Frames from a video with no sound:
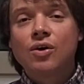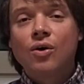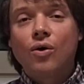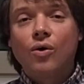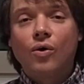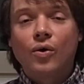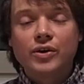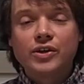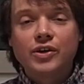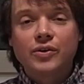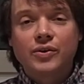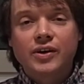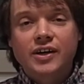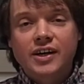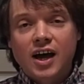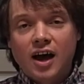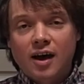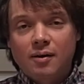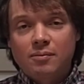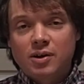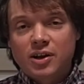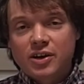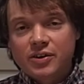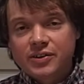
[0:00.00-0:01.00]
or you can
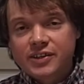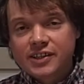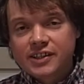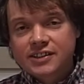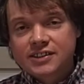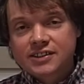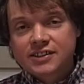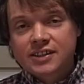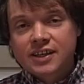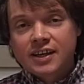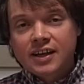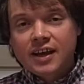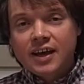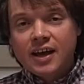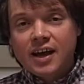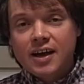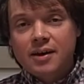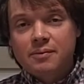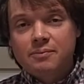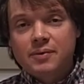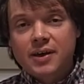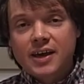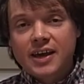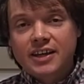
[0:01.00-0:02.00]
upload it
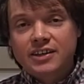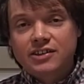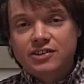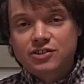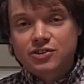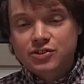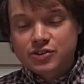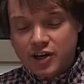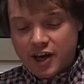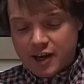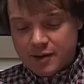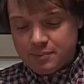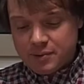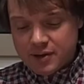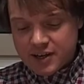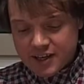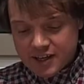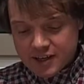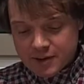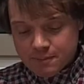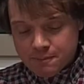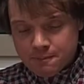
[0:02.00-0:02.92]
instant IP.